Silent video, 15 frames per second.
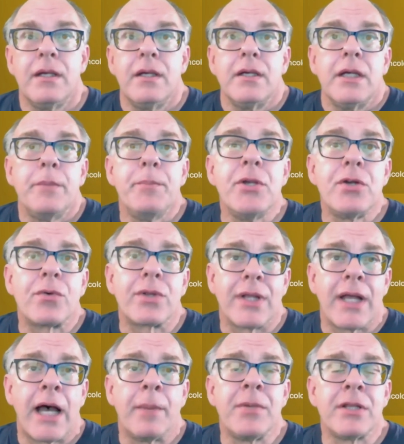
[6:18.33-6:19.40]

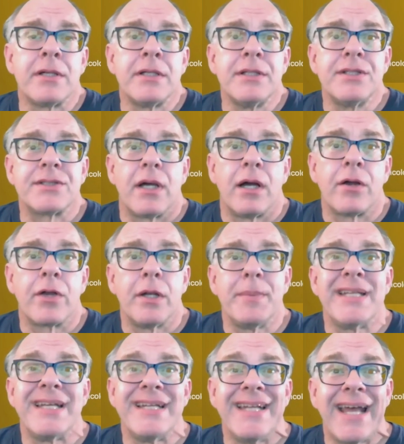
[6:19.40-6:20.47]
Immunoglobulins are going to be
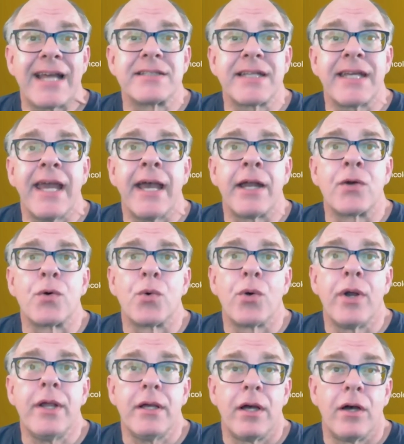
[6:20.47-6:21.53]
the next
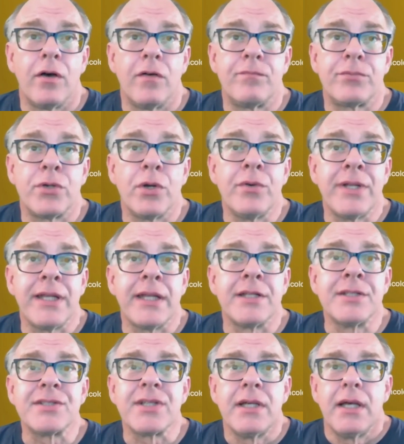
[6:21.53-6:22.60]
category of
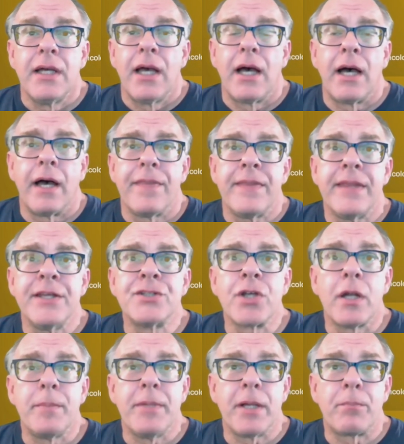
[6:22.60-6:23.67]
proteins. These are
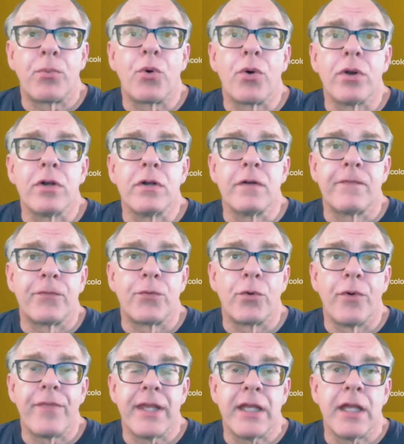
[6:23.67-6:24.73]
going to be important
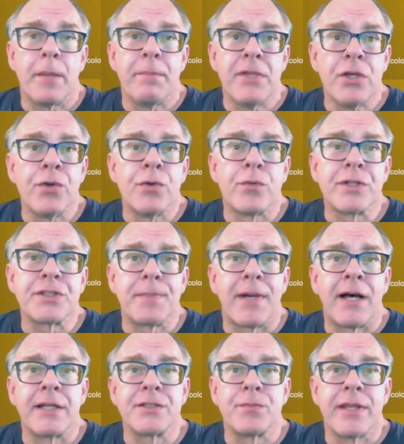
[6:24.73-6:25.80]
for the immune
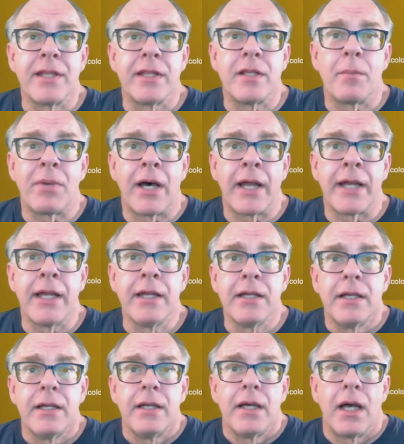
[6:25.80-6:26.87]
response within the body.
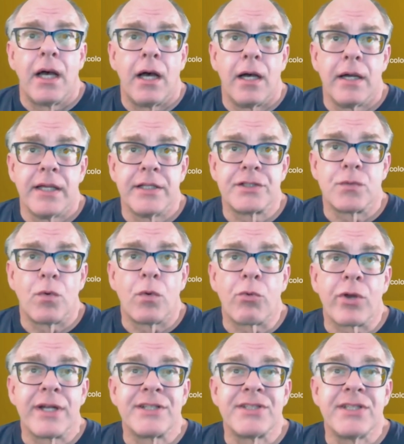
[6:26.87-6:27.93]
And so what we're
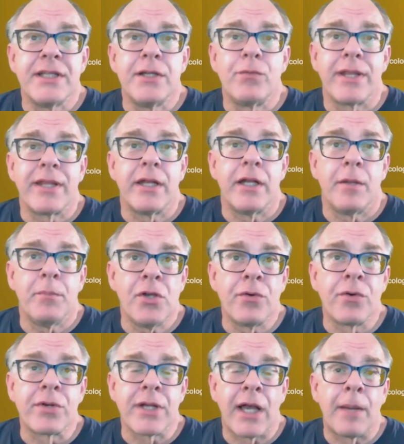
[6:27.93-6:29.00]
going to see within an
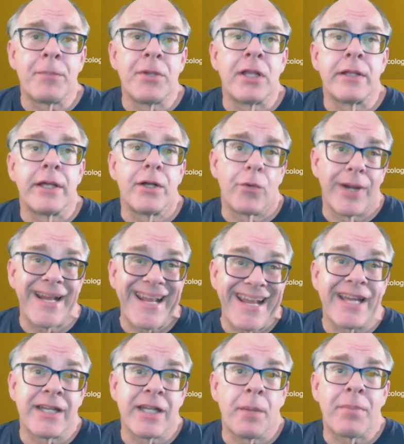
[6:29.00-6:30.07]
immunoglobulin or an
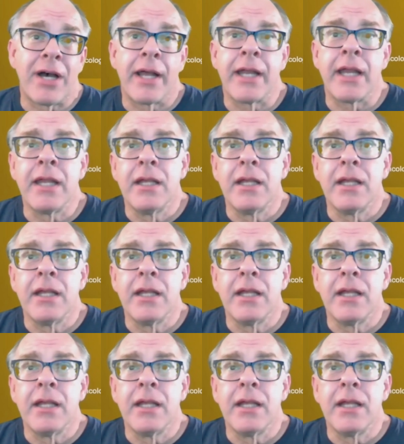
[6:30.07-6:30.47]
antibody